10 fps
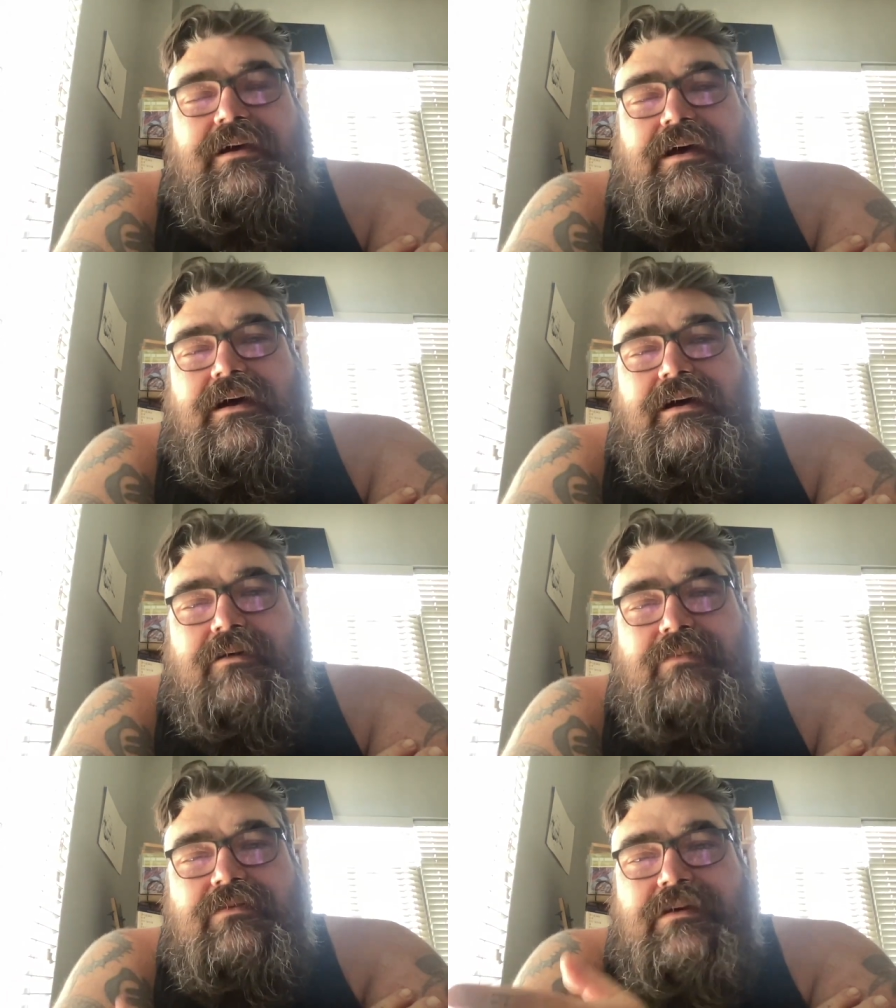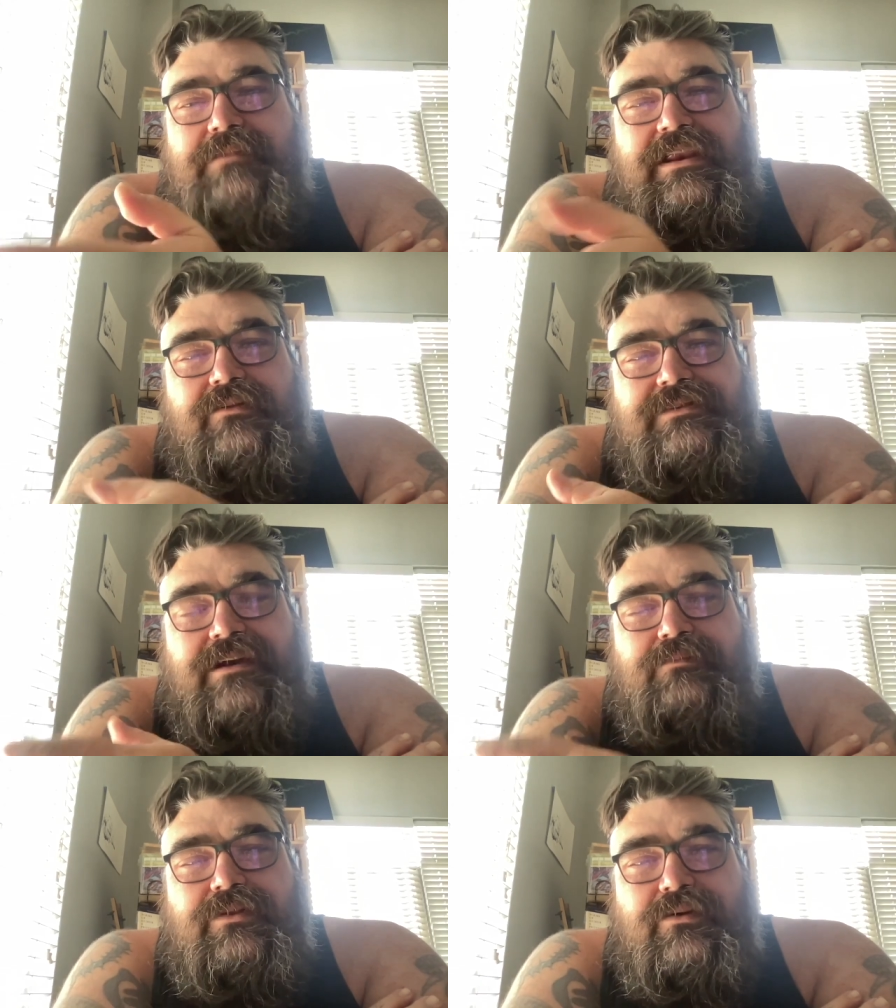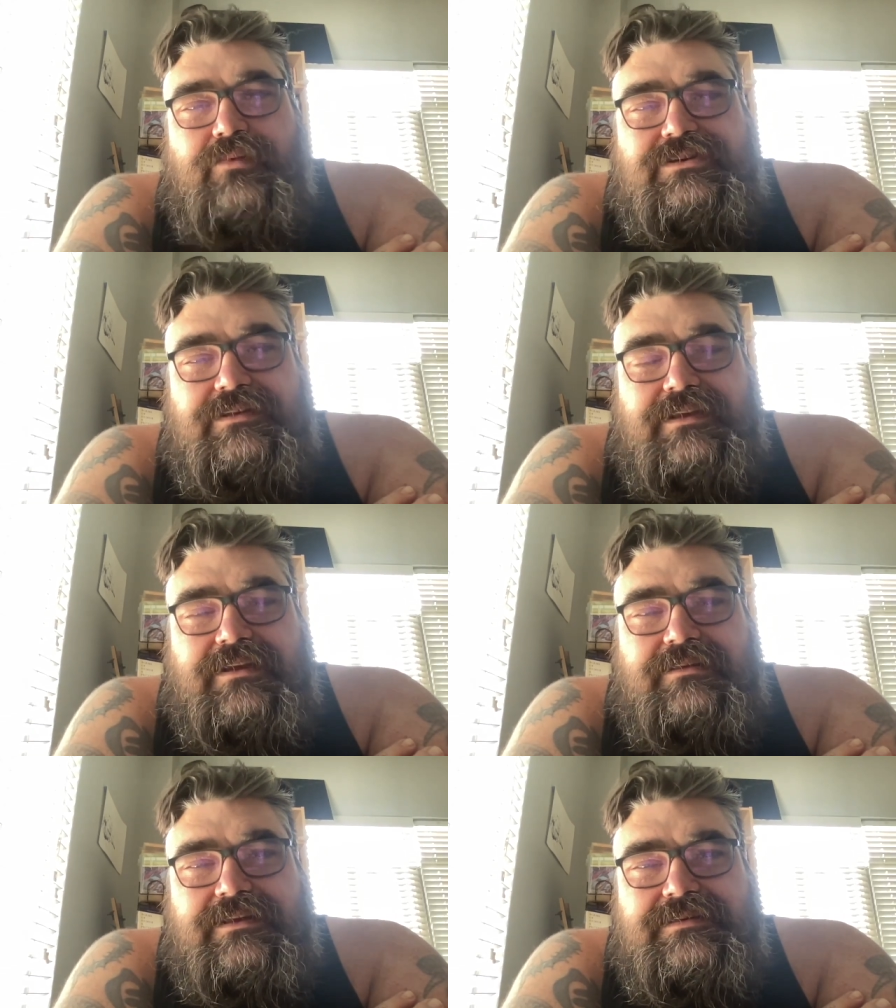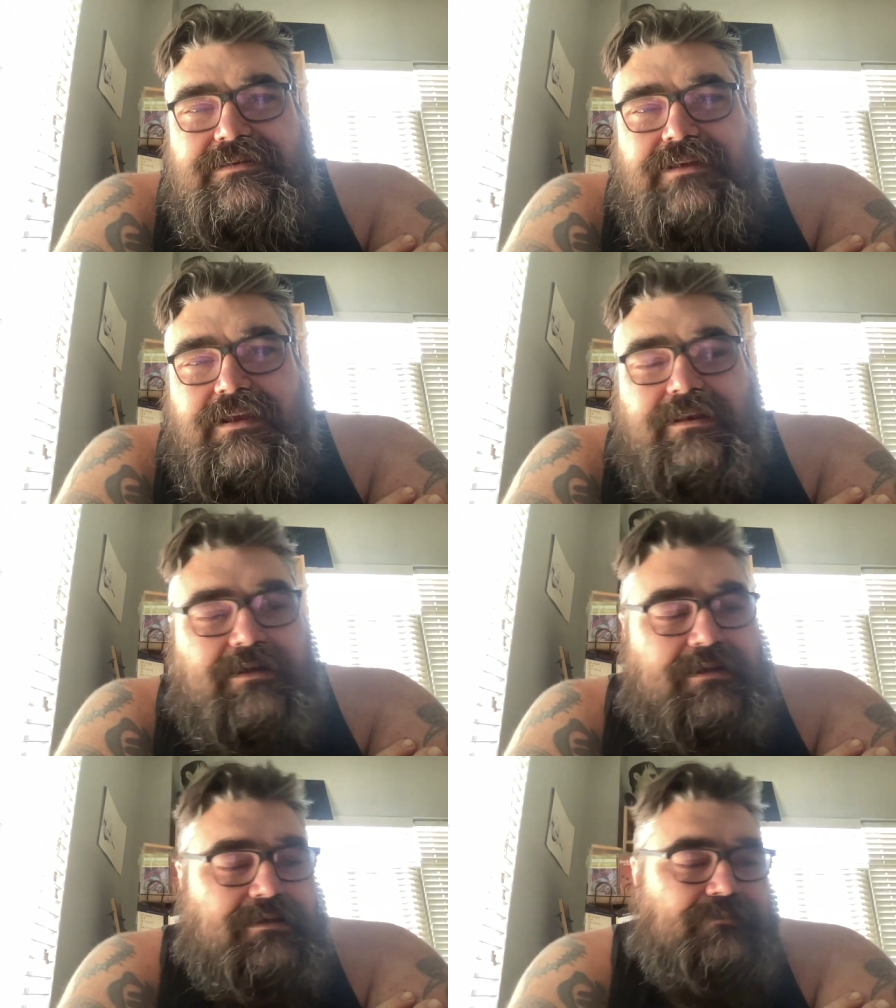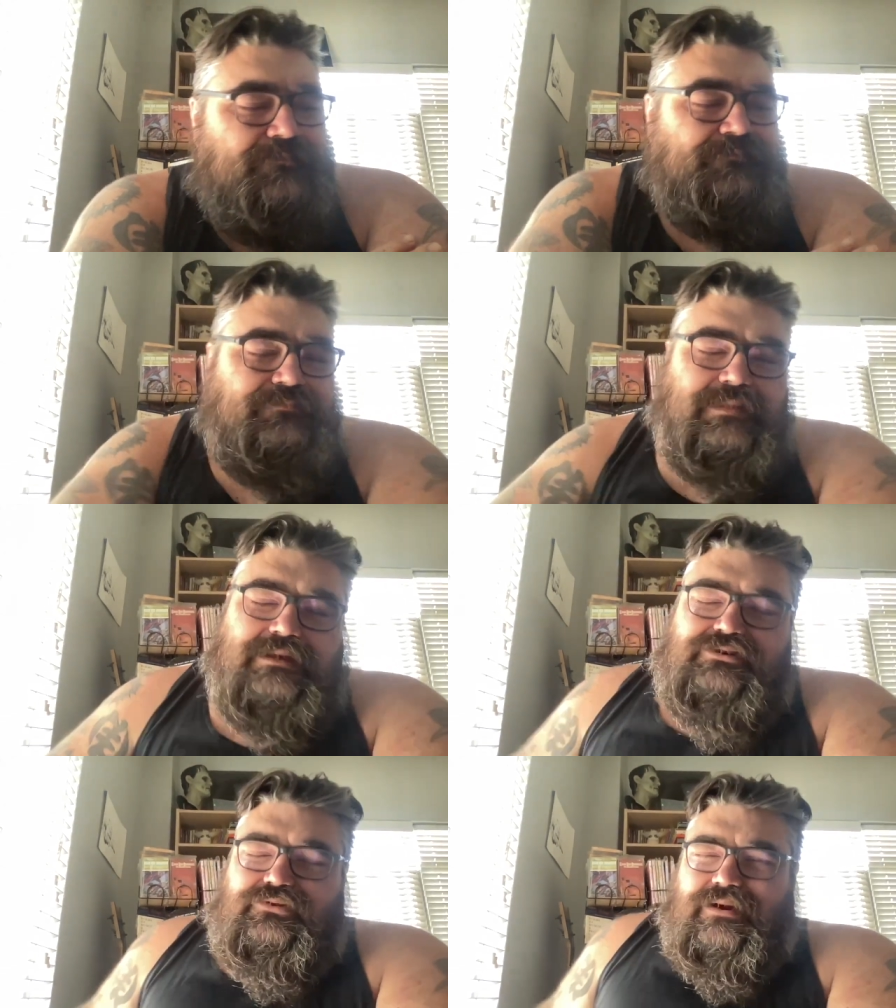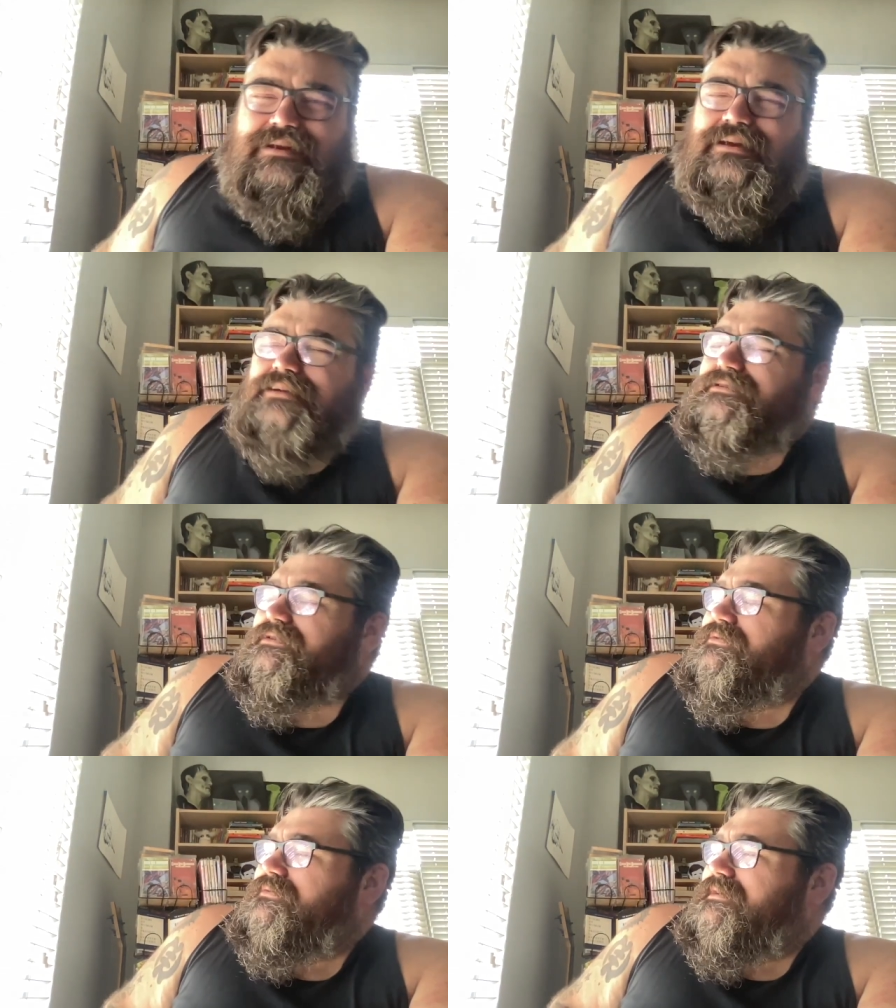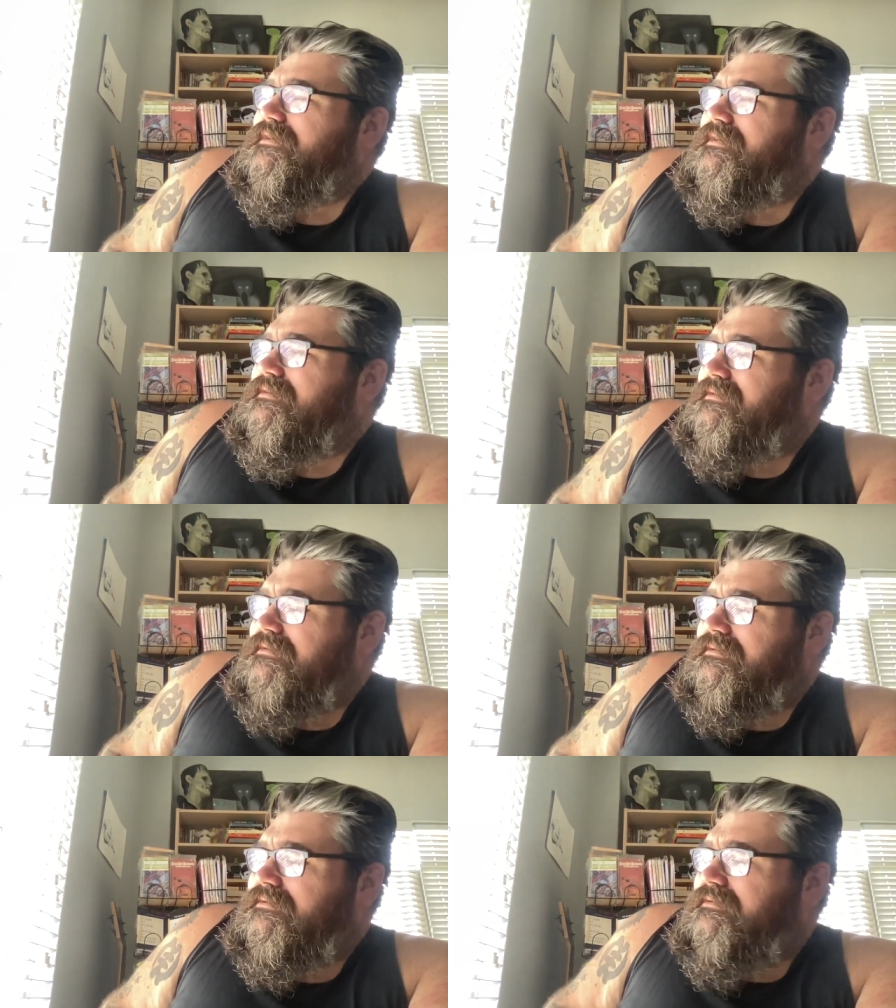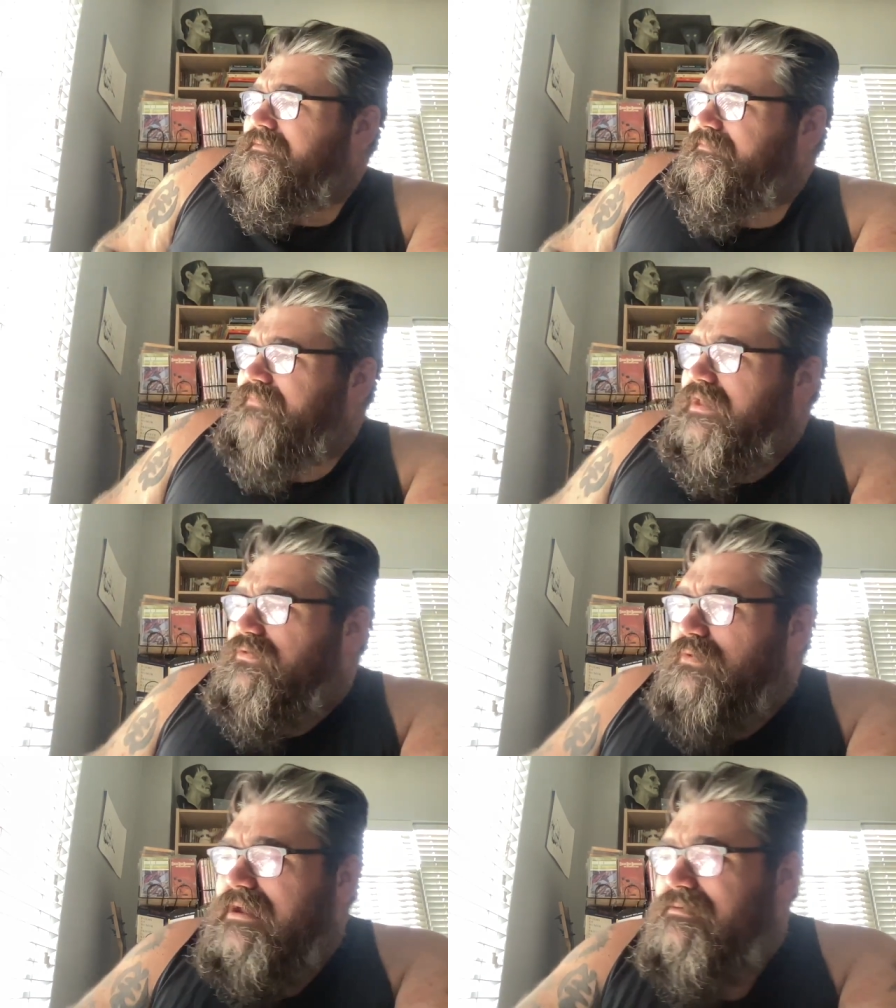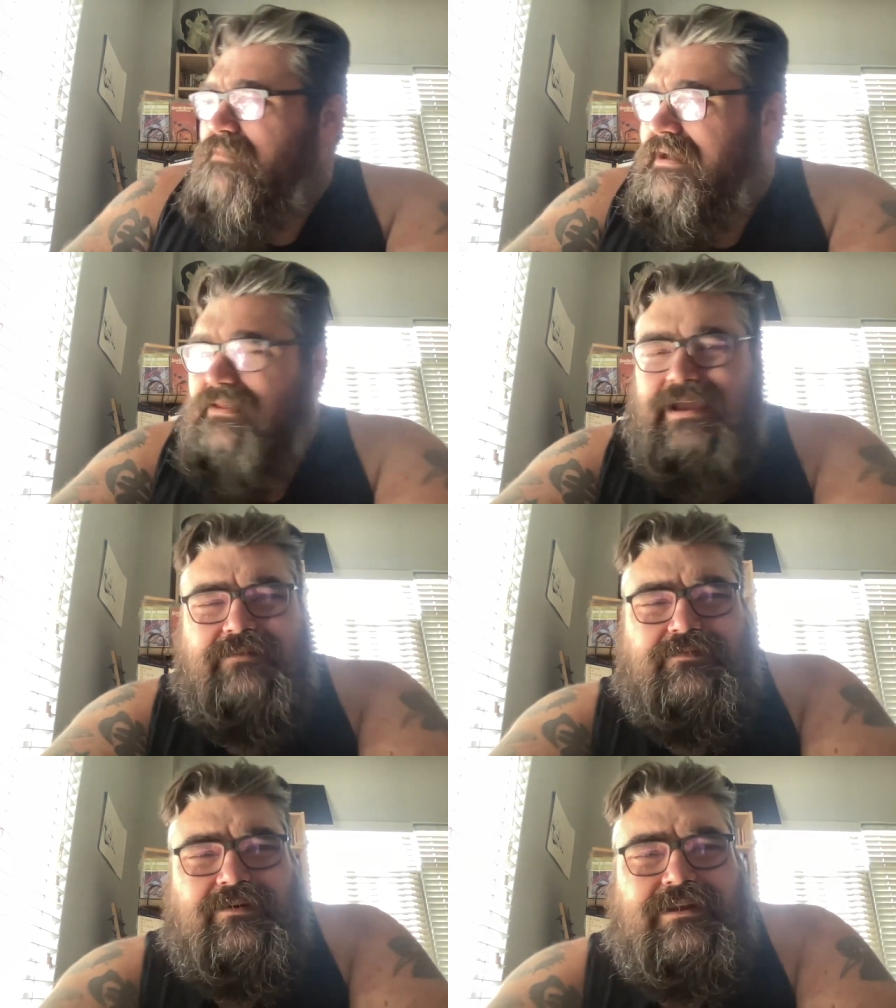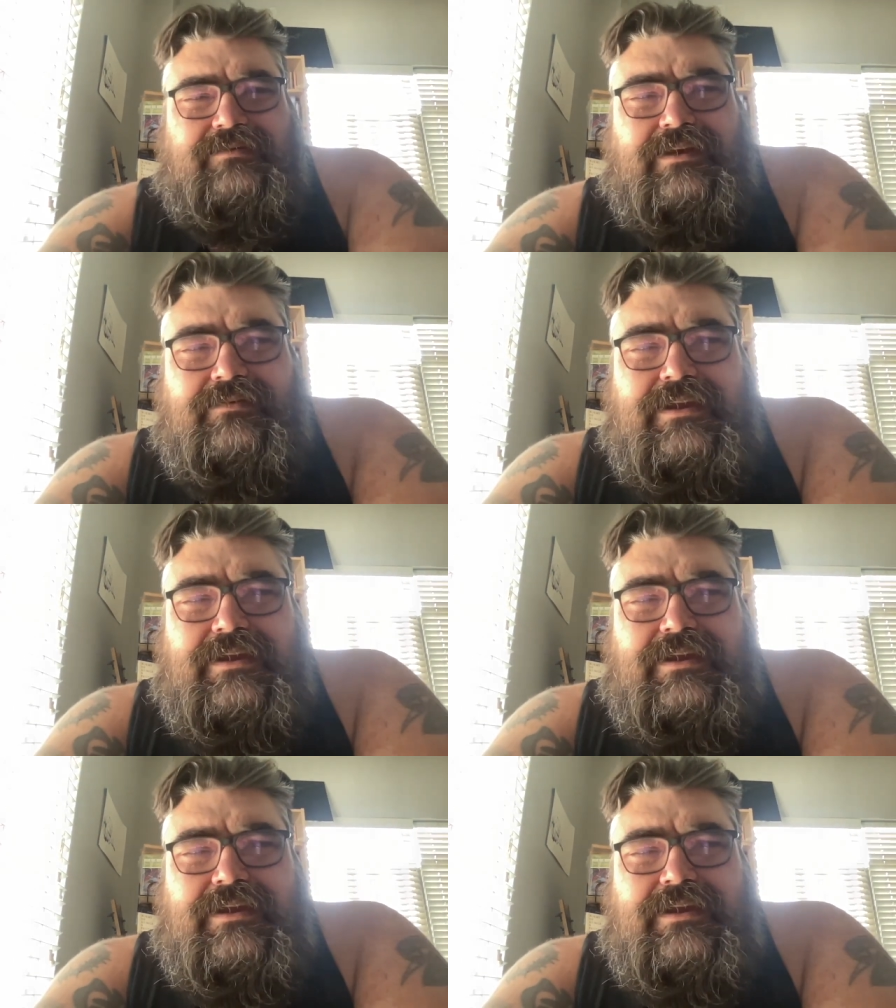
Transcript: um, let me know down below what you think of this. And um, try not to uh, threaten my life or anything